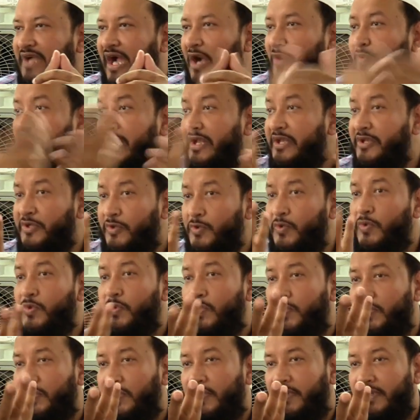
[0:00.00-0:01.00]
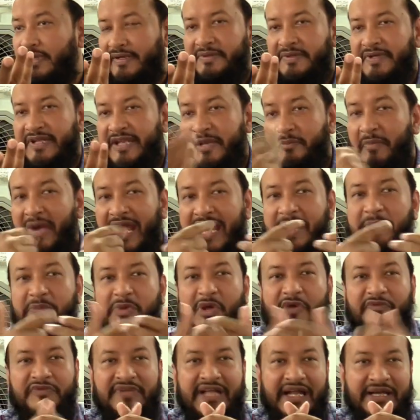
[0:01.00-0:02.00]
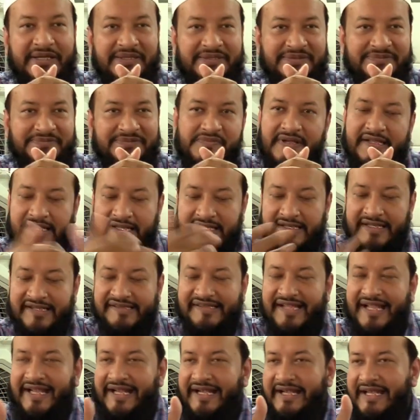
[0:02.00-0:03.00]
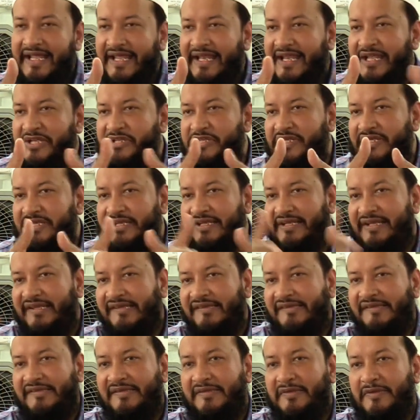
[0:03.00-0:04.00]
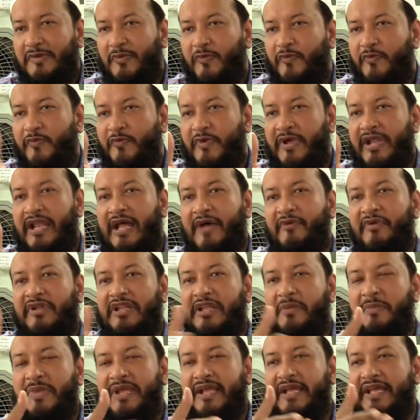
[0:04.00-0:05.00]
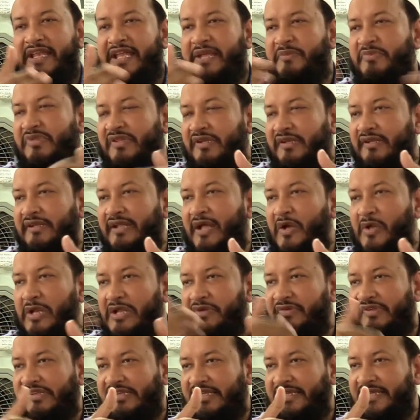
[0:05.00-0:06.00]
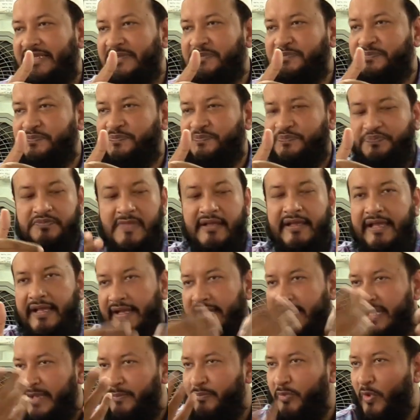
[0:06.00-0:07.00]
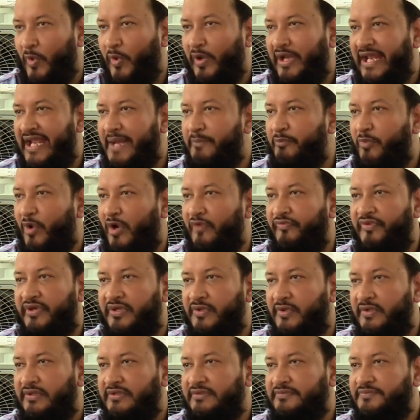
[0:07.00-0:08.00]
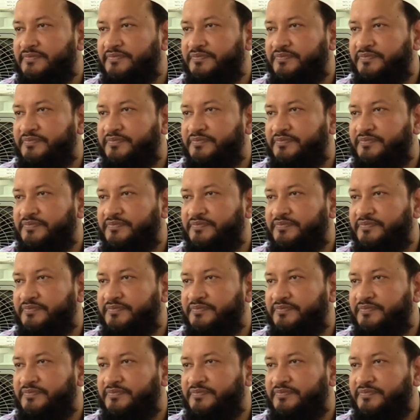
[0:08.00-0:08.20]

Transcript: how can you remind me of that? The second narration is when our Nabi Kareem sallallahu alaihi wasallam, he proclaimed prophethood,